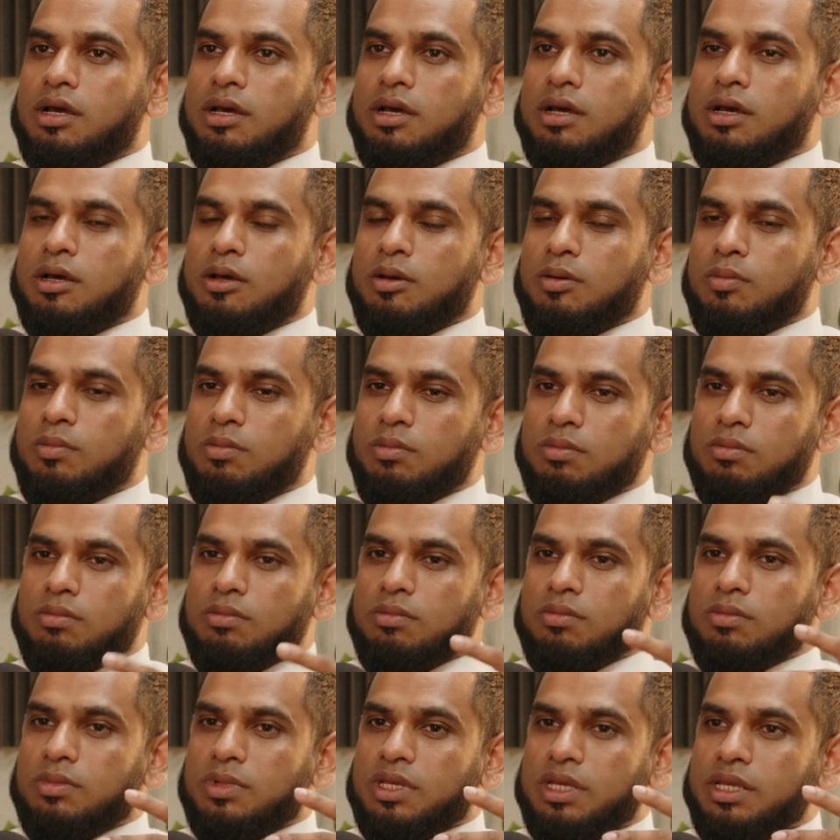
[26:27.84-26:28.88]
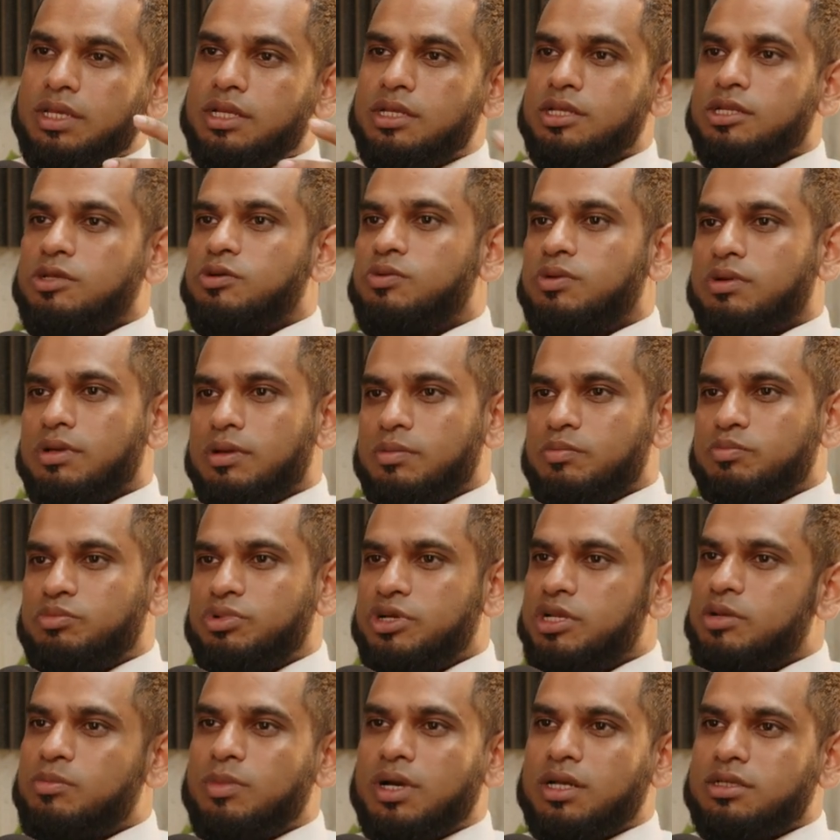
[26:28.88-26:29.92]
Um, he knew
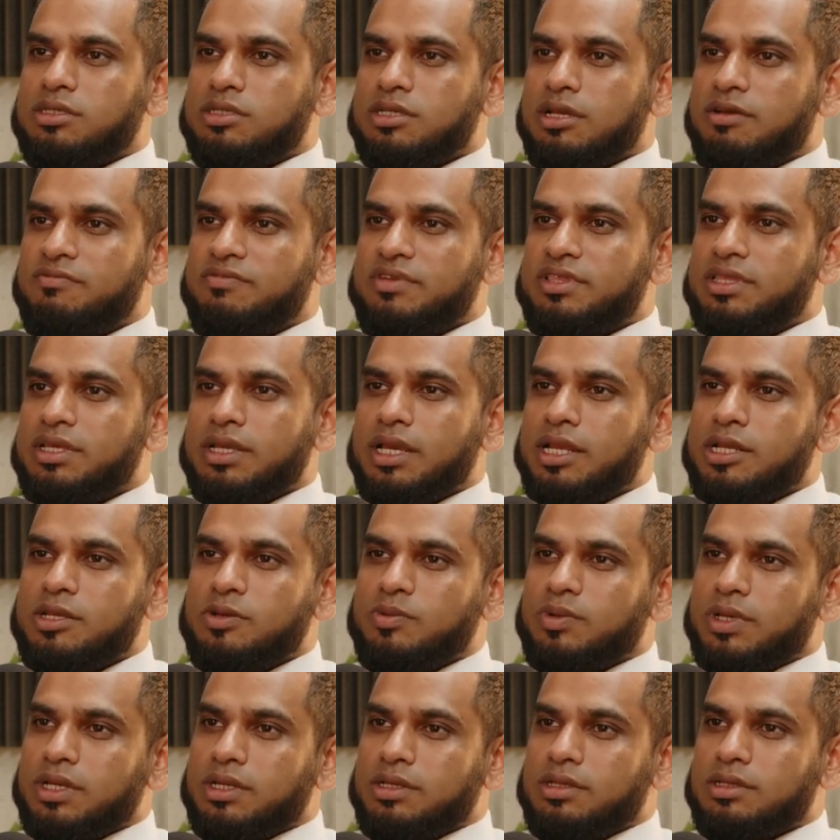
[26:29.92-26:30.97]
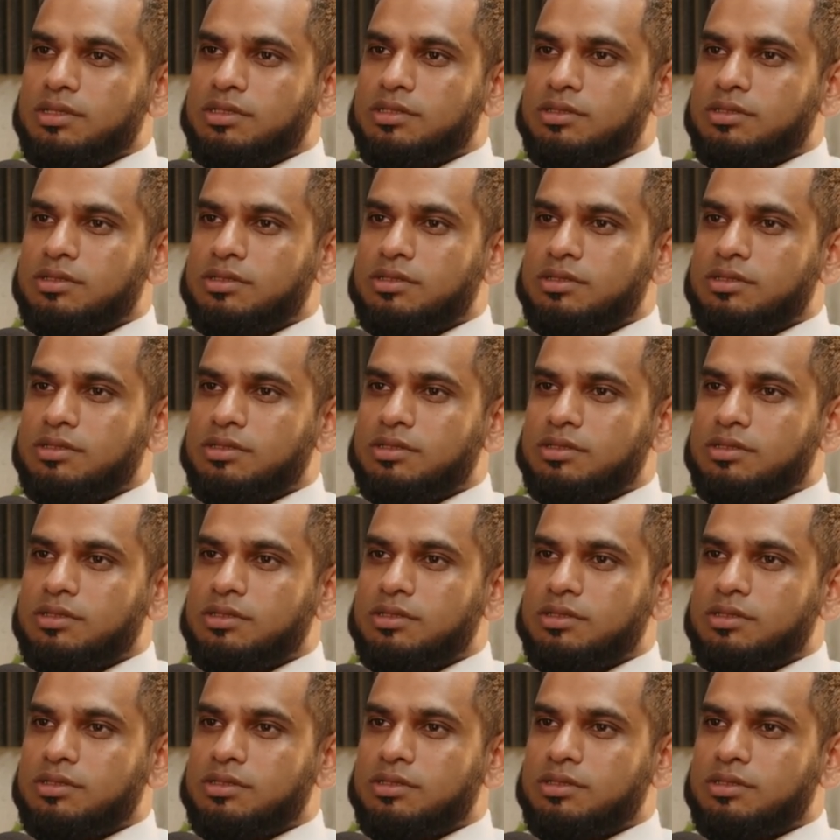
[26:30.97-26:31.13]
pretty much everything anyway.